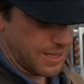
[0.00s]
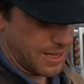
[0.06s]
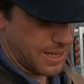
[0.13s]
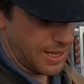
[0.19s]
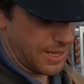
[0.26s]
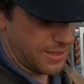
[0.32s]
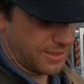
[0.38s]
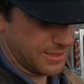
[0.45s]

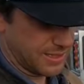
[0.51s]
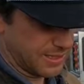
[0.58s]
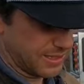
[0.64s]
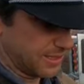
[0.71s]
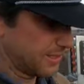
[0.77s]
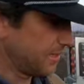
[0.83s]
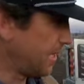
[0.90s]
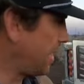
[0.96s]
and this
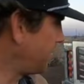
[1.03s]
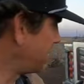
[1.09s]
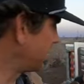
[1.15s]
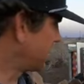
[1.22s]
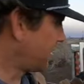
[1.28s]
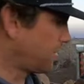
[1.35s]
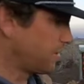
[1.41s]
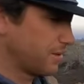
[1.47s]
is, I
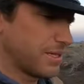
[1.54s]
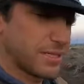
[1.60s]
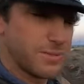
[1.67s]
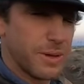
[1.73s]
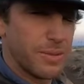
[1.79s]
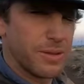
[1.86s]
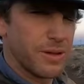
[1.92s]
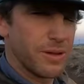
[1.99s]
would call this
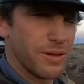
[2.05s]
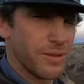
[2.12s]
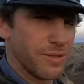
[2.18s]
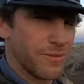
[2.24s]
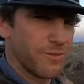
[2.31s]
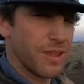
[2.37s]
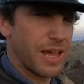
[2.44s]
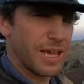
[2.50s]
maybe
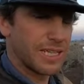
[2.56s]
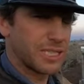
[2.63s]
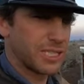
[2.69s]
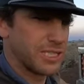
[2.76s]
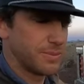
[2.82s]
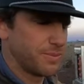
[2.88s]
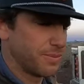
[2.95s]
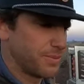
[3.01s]
the
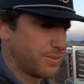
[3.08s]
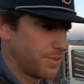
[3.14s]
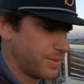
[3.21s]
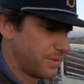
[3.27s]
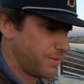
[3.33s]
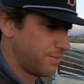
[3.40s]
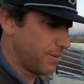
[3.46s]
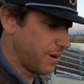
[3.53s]
flagship
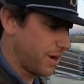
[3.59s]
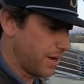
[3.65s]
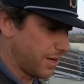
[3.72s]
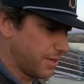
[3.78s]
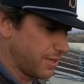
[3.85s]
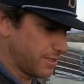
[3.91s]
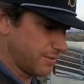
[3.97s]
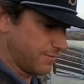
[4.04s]

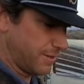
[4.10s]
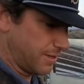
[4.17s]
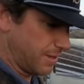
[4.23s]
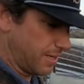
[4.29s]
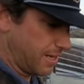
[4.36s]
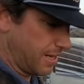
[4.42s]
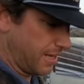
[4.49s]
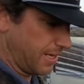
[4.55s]
product of their
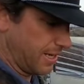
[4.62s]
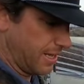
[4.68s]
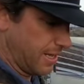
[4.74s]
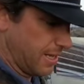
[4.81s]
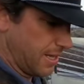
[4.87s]
line.